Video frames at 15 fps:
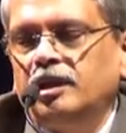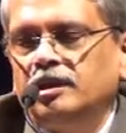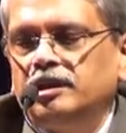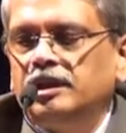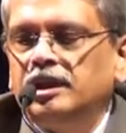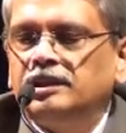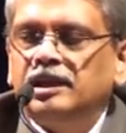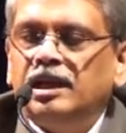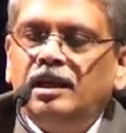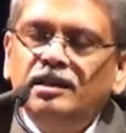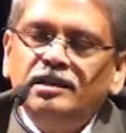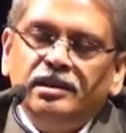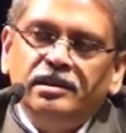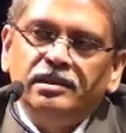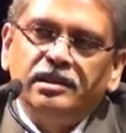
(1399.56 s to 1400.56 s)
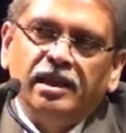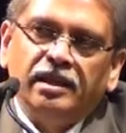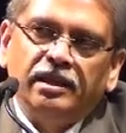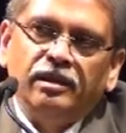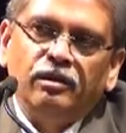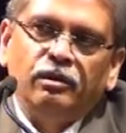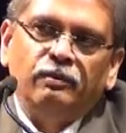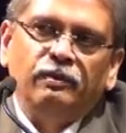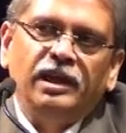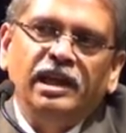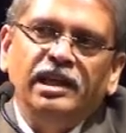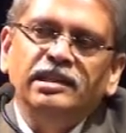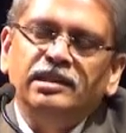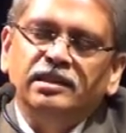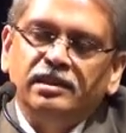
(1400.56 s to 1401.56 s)
See, the challenge is that in our
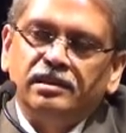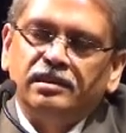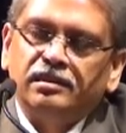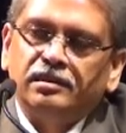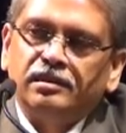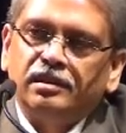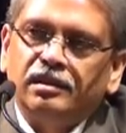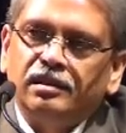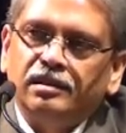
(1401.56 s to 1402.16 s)
villages,